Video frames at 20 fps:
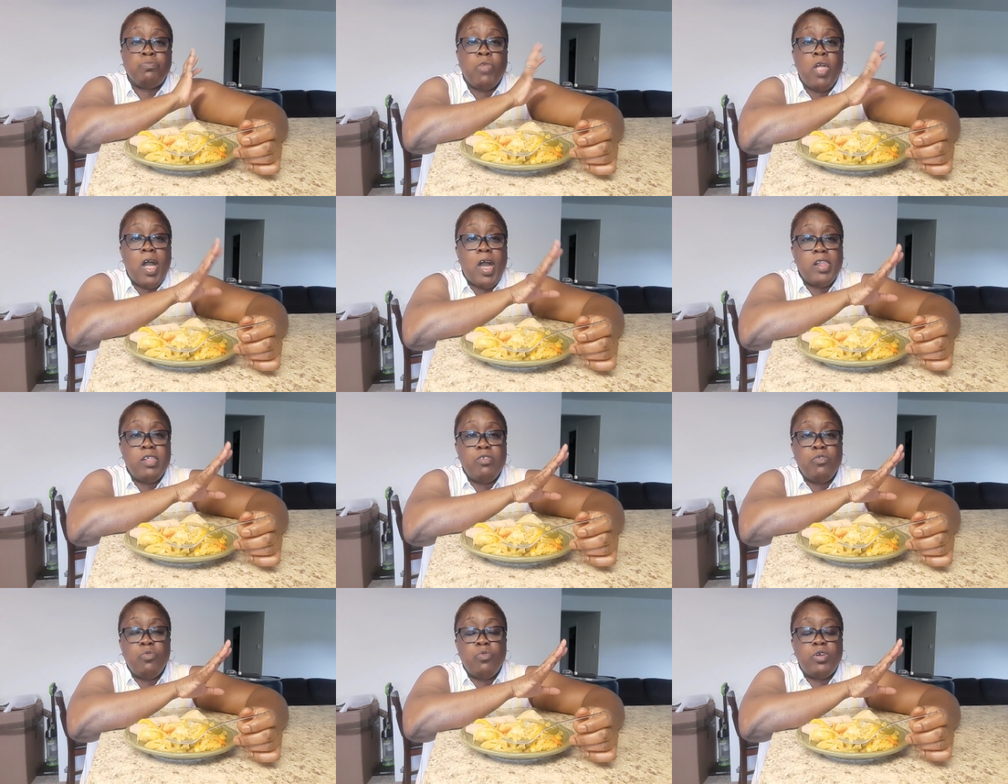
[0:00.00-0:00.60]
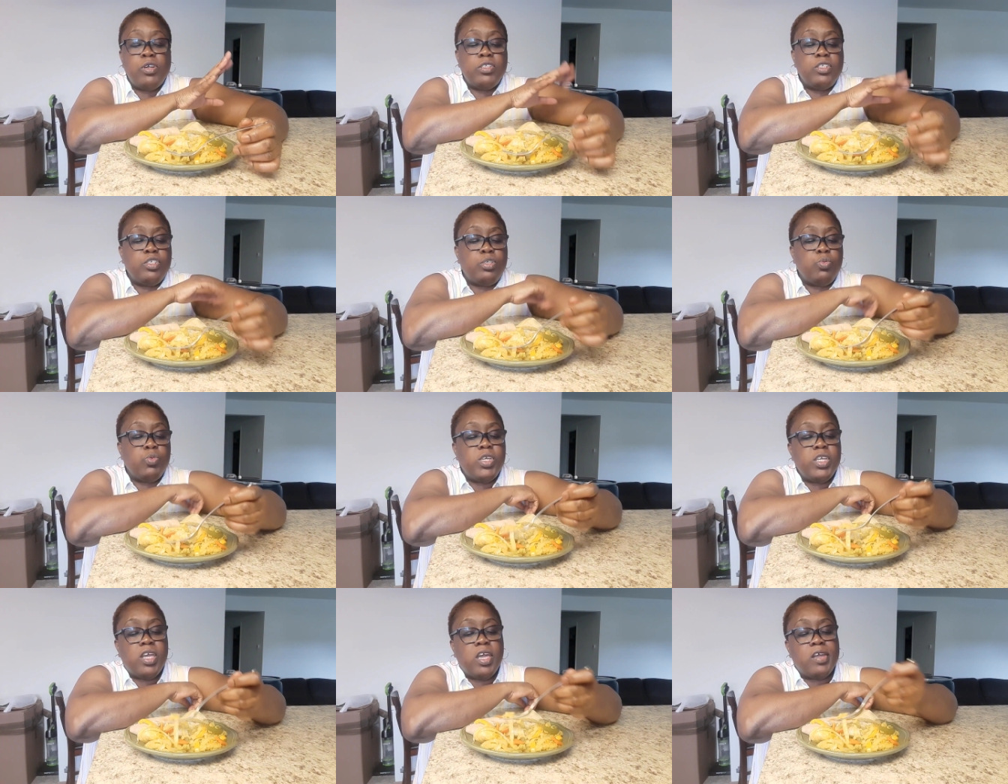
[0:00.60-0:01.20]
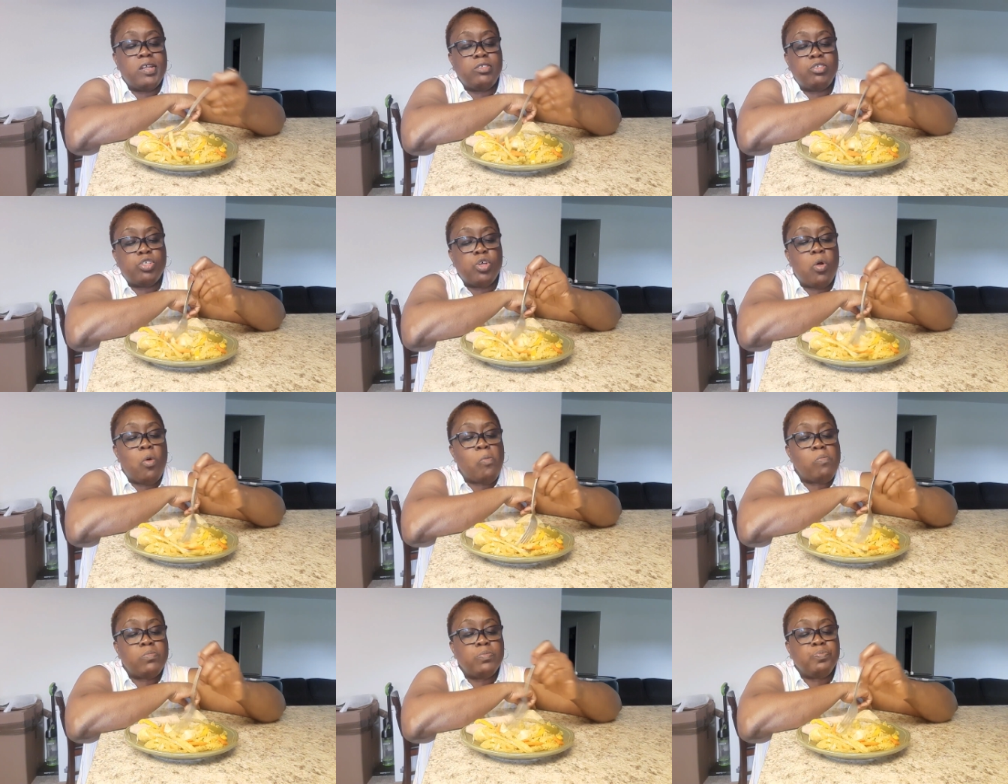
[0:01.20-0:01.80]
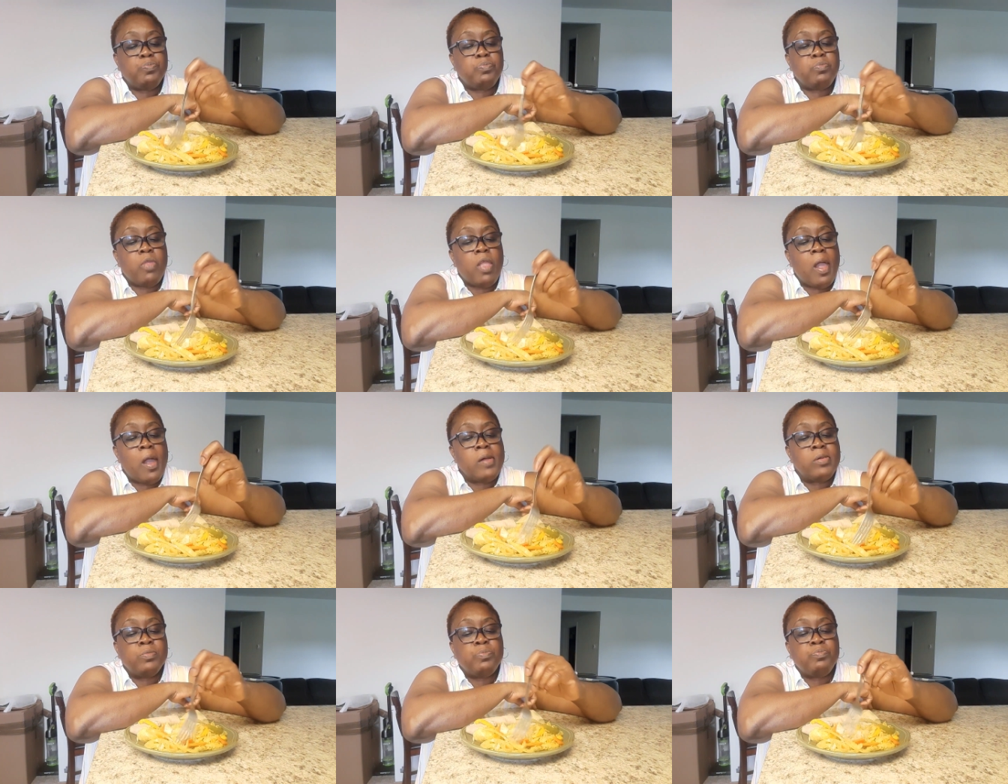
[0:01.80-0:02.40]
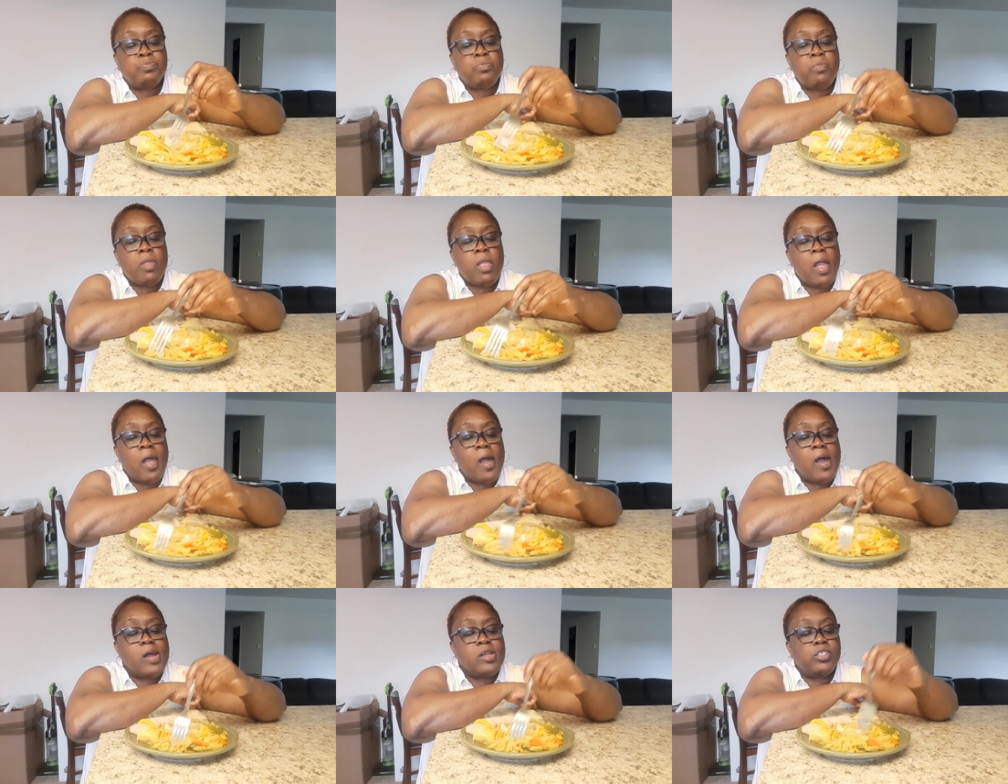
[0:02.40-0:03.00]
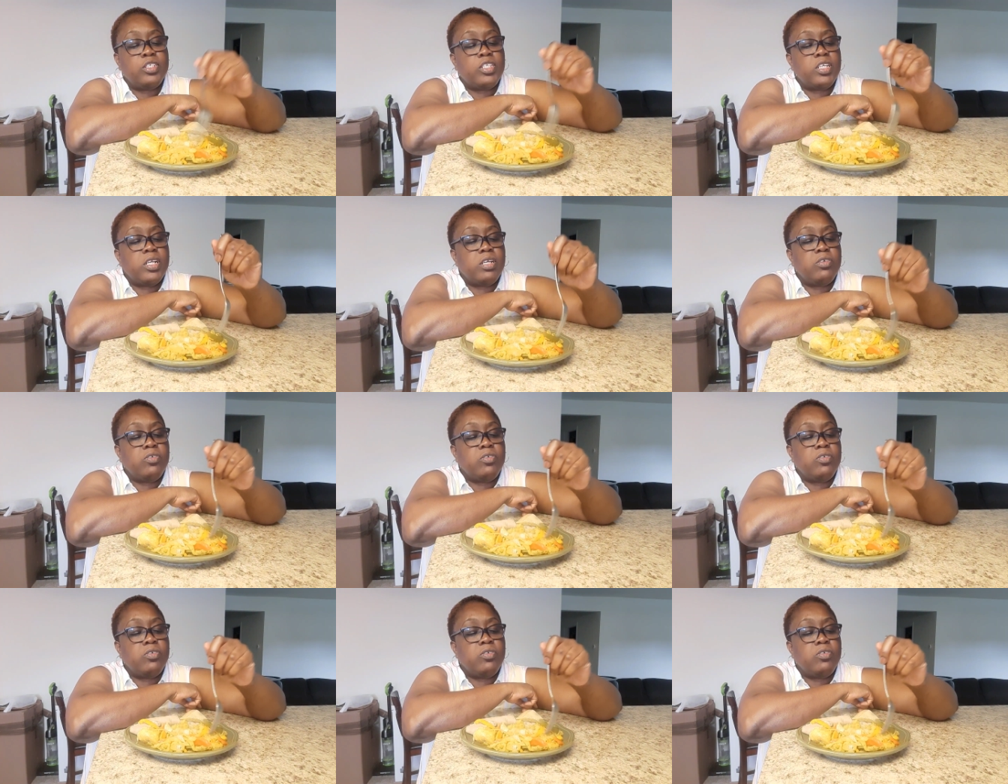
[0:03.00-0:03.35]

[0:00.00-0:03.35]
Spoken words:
I didn't work this weekend, so I just said,